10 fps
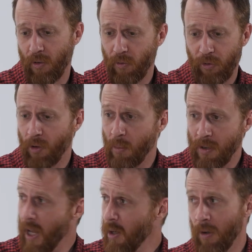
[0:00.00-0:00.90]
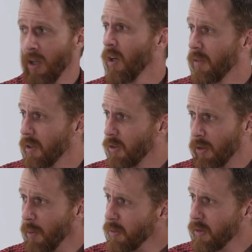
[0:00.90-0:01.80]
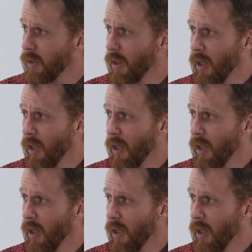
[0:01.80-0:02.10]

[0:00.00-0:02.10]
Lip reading: from day one on the scripts,